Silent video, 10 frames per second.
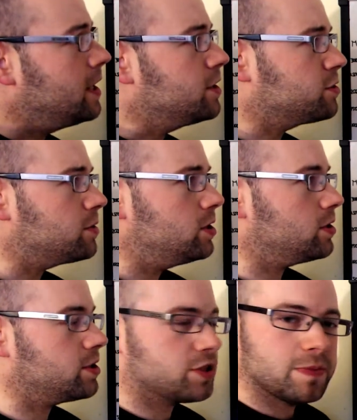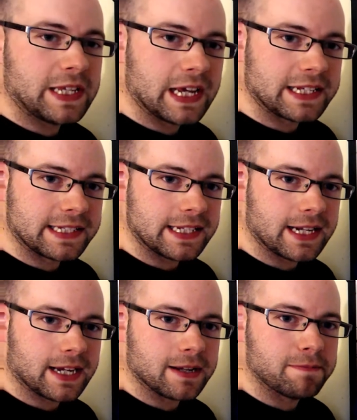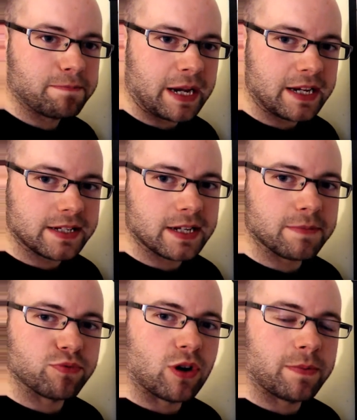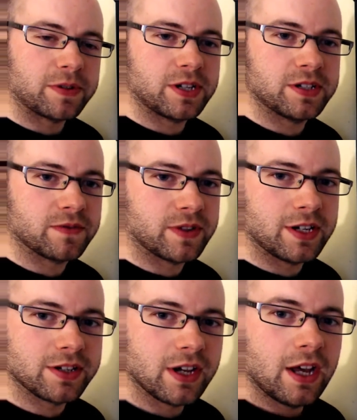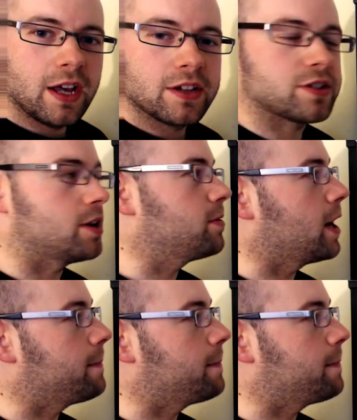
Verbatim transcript: so we're going to look at some of the acidic and basic properties of these. So